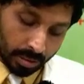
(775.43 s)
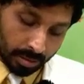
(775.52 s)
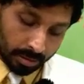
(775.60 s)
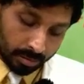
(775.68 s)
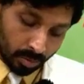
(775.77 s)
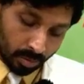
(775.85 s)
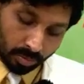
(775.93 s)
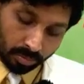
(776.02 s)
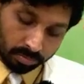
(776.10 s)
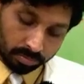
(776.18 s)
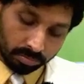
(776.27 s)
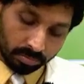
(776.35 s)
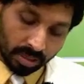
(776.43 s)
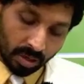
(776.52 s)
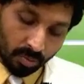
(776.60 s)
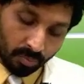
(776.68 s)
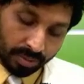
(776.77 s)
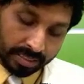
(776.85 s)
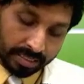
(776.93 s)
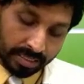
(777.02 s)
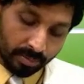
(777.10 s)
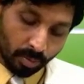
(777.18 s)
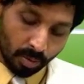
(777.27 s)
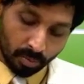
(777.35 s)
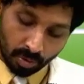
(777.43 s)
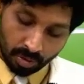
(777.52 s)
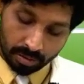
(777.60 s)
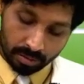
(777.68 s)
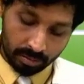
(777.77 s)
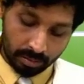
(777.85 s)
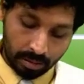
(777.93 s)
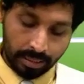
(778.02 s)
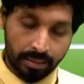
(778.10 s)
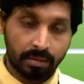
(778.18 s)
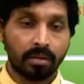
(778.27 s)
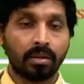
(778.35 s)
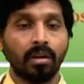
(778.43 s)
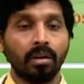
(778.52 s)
So now we will see overall, like